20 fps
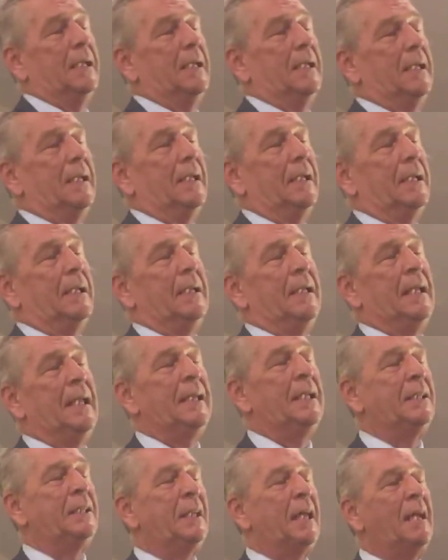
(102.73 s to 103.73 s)

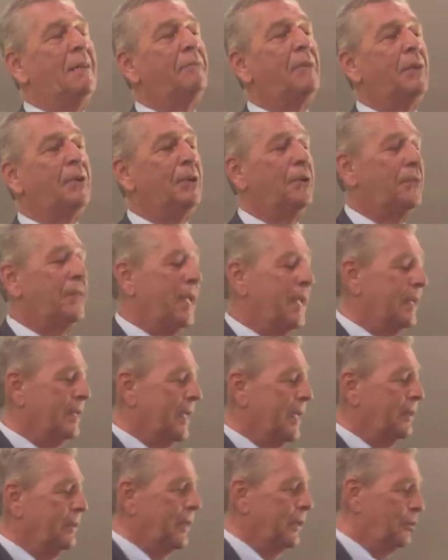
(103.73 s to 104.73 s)
and his life on earth.
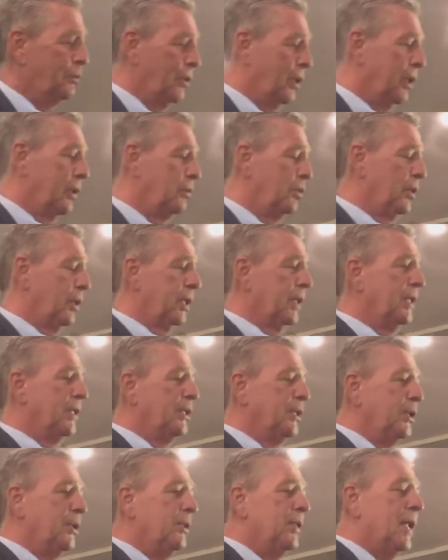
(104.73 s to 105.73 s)
And we're going
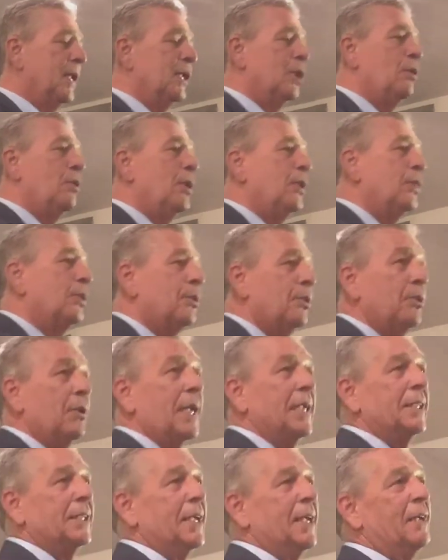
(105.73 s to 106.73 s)
to do that going through
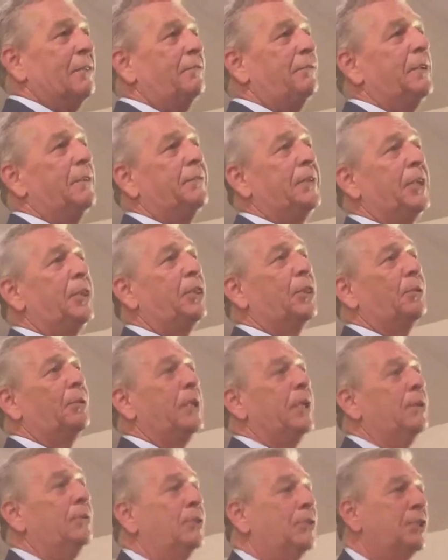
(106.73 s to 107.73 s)
Isaiah
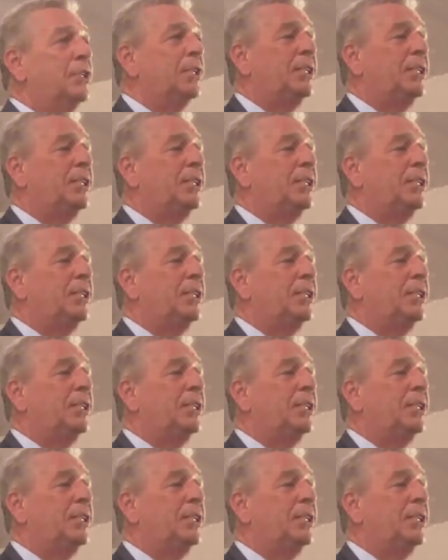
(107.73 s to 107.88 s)
53,